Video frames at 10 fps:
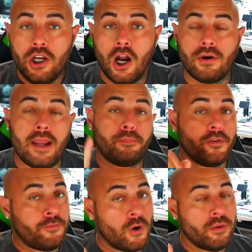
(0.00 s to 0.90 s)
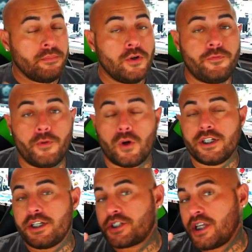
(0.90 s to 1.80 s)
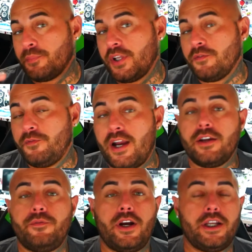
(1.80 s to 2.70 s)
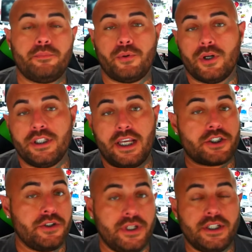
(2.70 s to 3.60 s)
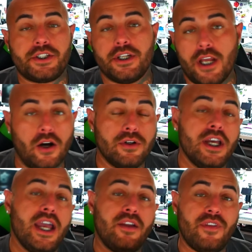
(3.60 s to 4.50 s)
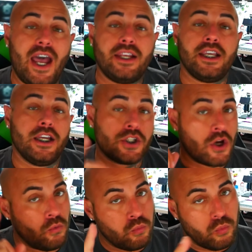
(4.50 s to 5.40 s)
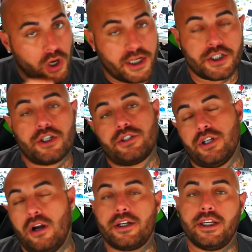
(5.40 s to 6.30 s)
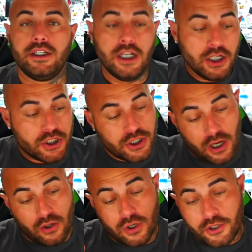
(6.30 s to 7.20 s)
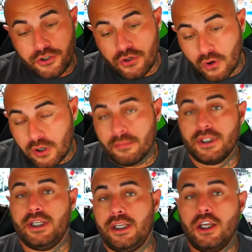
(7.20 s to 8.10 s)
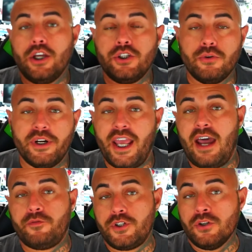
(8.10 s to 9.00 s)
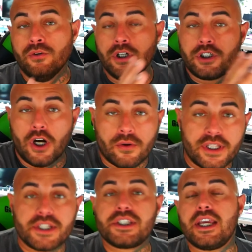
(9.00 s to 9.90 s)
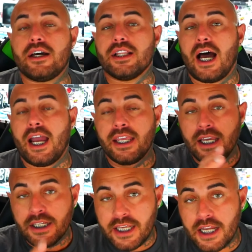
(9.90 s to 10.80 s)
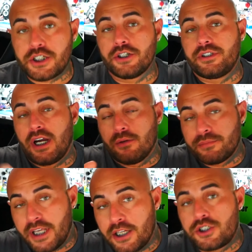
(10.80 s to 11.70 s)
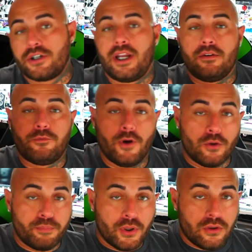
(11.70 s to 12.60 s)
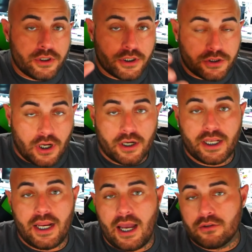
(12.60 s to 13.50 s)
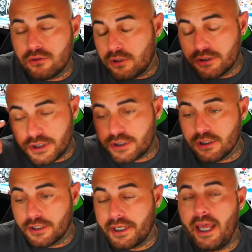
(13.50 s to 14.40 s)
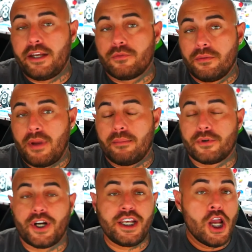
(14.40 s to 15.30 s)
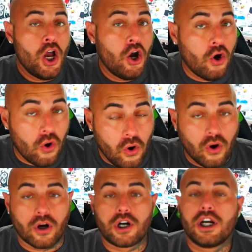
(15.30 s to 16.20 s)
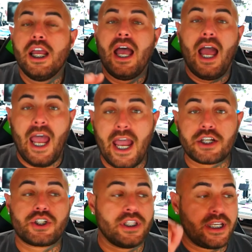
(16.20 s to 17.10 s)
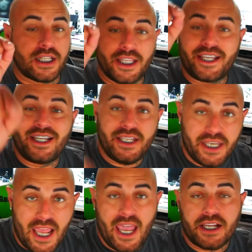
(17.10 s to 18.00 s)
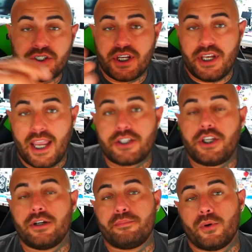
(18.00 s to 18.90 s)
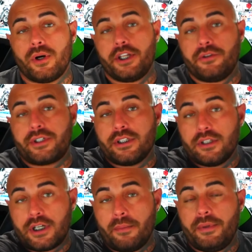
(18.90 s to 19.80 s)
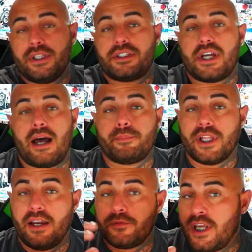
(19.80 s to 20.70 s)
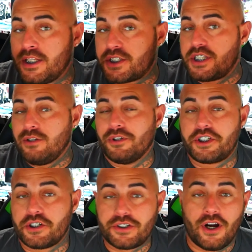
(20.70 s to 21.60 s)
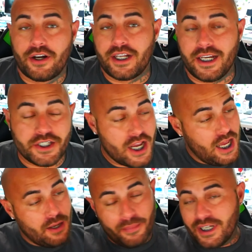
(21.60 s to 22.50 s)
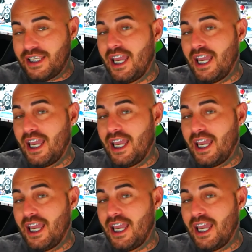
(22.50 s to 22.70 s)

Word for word: All right, before we move forward, there's something very, very important that you need to know, and that is, what is your target? So normally, you would have to go to the CLI, get your dump, get your info, pull your target out, or just look at it and remember it, or actually click connect to your board, and you can look up in the top left and see what your target is. But